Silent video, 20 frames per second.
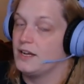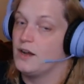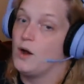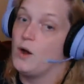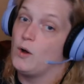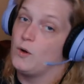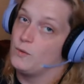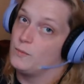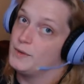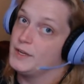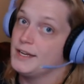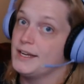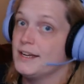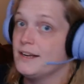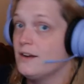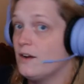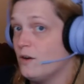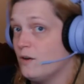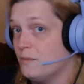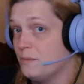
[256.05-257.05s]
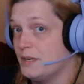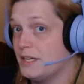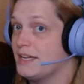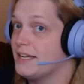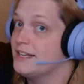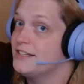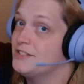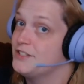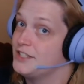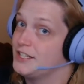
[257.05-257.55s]
Home again,
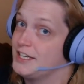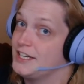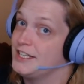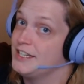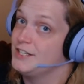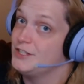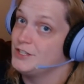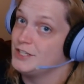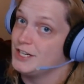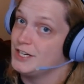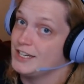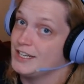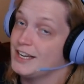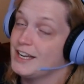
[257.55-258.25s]
jiggity jig.